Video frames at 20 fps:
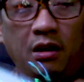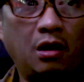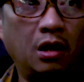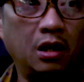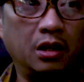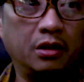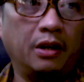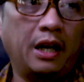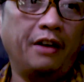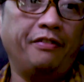
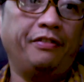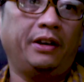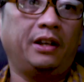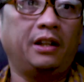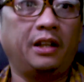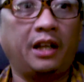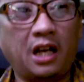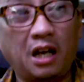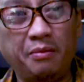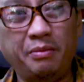holographic.
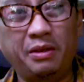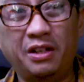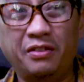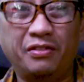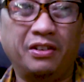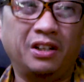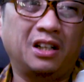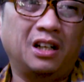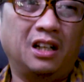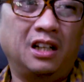They come in
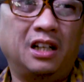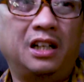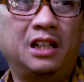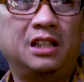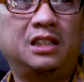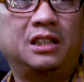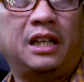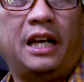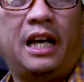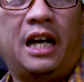different
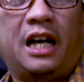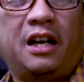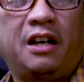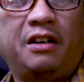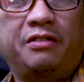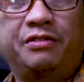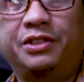colors. I have